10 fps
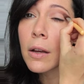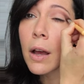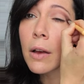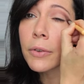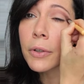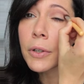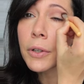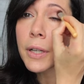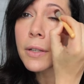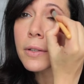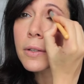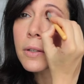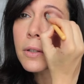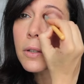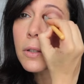of your crease.
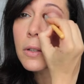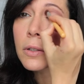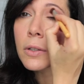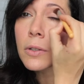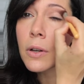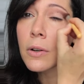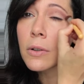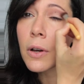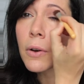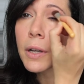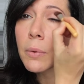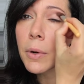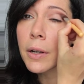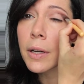Just don't go anywhere